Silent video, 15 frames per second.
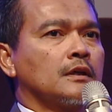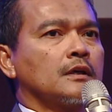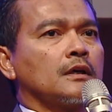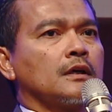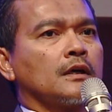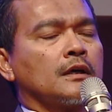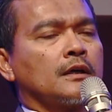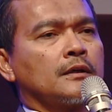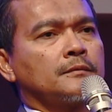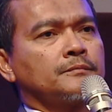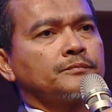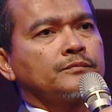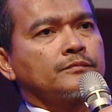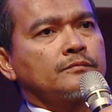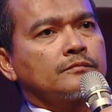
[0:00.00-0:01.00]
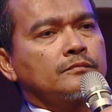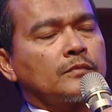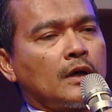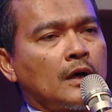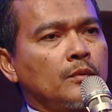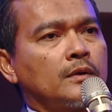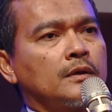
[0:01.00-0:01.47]
When
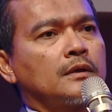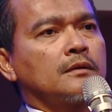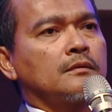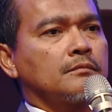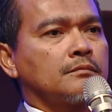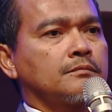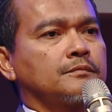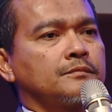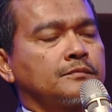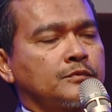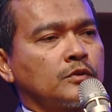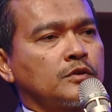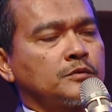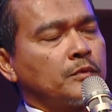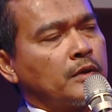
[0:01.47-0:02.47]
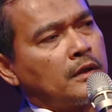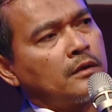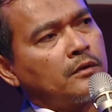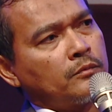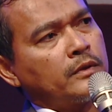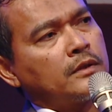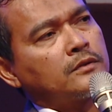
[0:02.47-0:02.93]

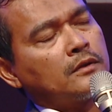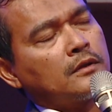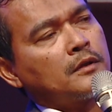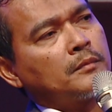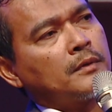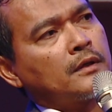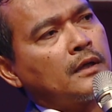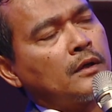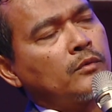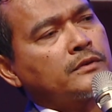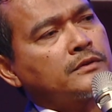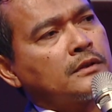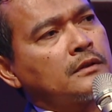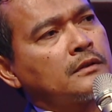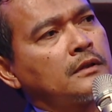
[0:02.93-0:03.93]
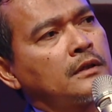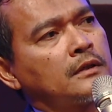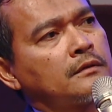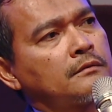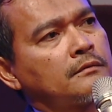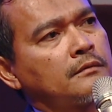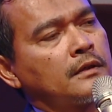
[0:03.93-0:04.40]
I talk about, I was
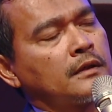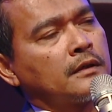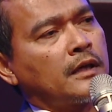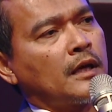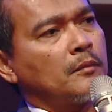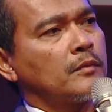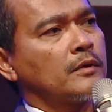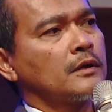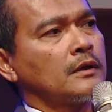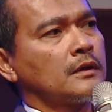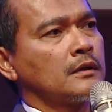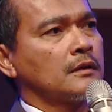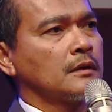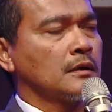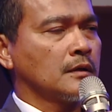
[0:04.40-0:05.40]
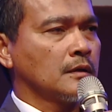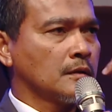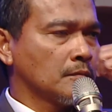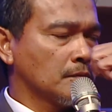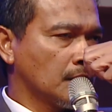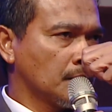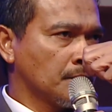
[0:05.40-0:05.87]
in Canberra
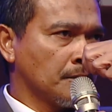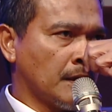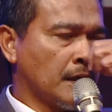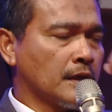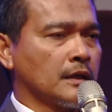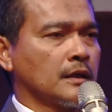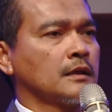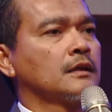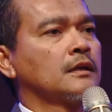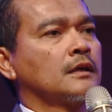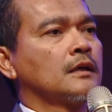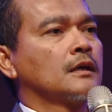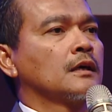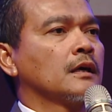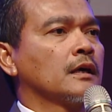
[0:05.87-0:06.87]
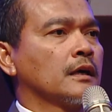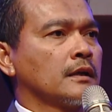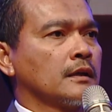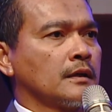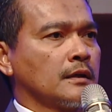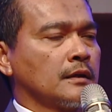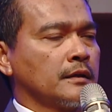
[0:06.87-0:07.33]
in May,
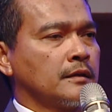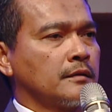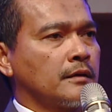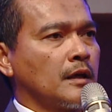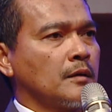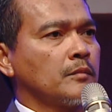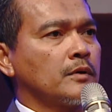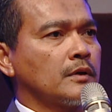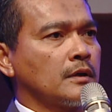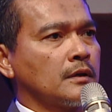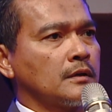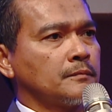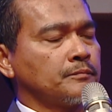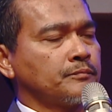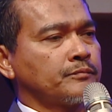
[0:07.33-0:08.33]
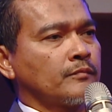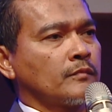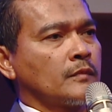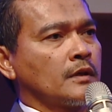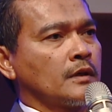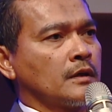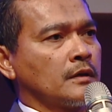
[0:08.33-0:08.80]
and in Canberra,
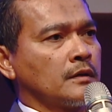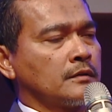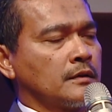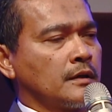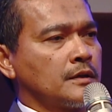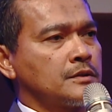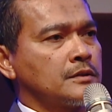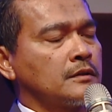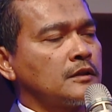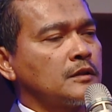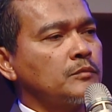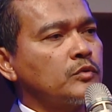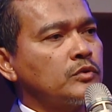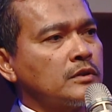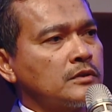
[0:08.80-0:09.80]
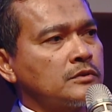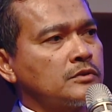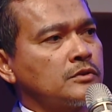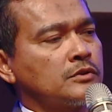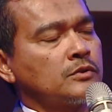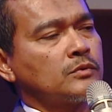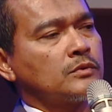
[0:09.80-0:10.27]
the National Computing
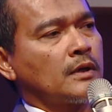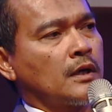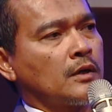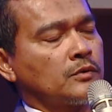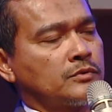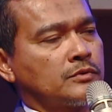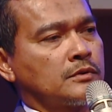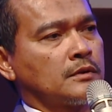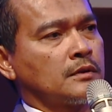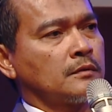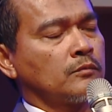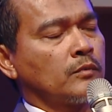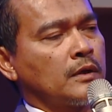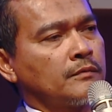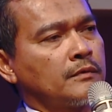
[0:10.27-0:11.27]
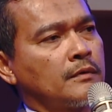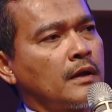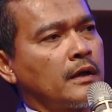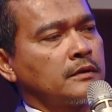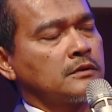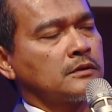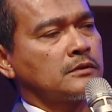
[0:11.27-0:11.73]
Institute housed one of the
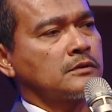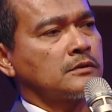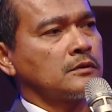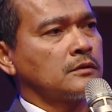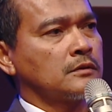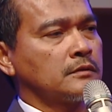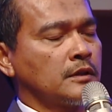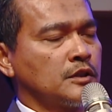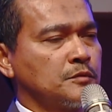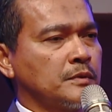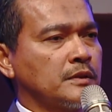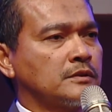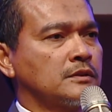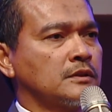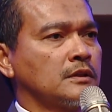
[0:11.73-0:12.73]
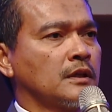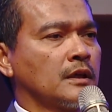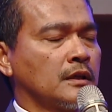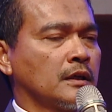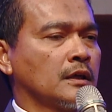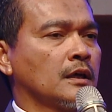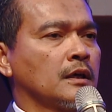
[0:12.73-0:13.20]
largest HPC and
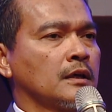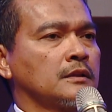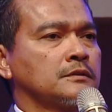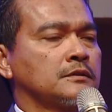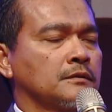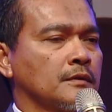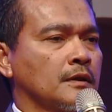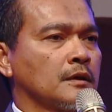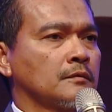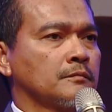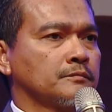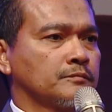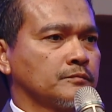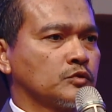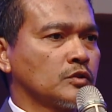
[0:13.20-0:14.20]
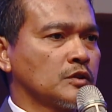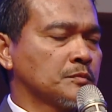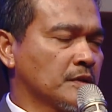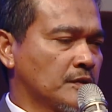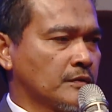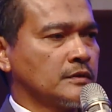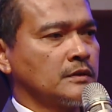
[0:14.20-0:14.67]
AI, so to
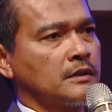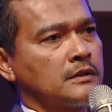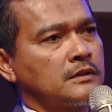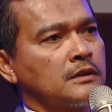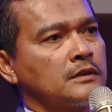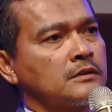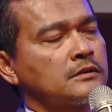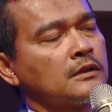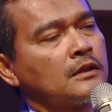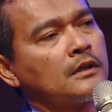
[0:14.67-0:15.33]
speak, facilities.